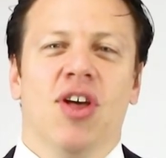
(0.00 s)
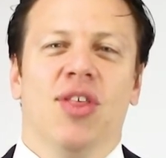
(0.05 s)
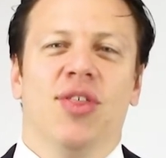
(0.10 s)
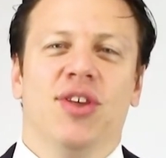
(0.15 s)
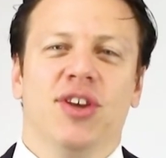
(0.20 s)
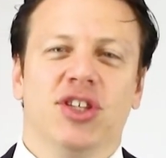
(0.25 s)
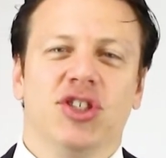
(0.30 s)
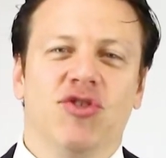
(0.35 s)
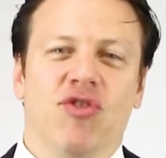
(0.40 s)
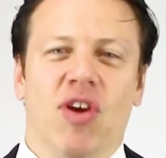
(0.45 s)

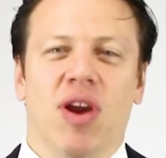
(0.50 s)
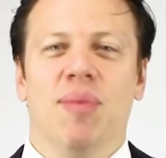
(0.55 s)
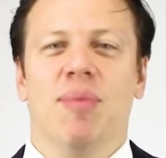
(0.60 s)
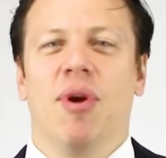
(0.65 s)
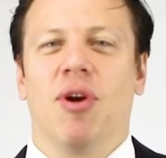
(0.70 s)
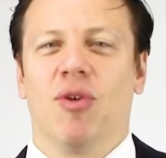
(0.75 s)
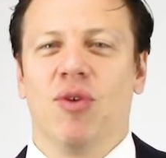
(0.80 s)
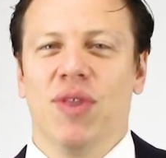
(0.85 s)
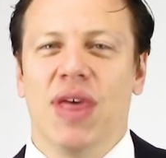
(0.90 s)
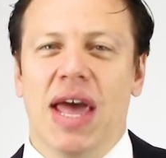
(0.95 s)
this
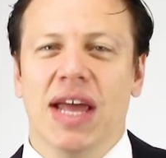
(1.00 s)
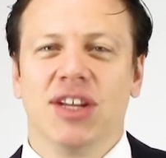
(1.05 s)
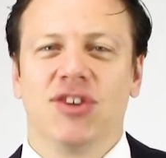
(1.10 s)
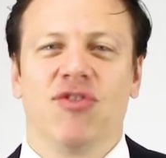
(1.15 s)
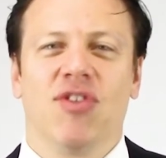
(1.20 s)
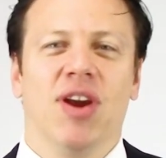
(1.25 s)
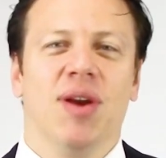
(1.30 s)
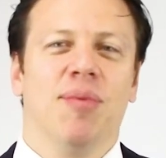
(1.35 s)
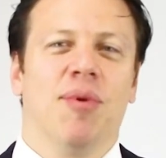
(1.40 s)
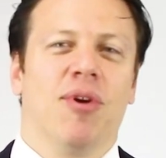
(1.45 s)
trademark or
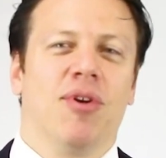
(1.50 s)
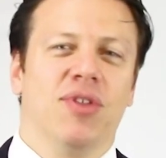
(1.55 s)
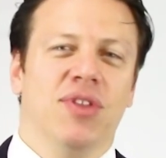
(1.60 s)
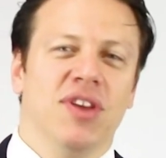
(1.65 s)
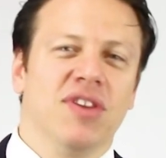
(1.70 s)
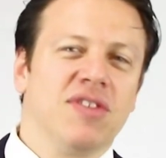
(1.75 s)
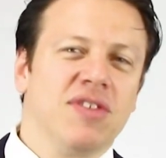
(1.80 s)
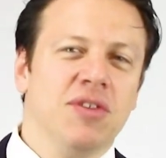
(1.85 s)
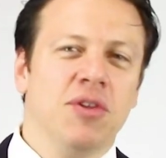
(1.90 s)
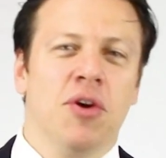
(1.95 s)
this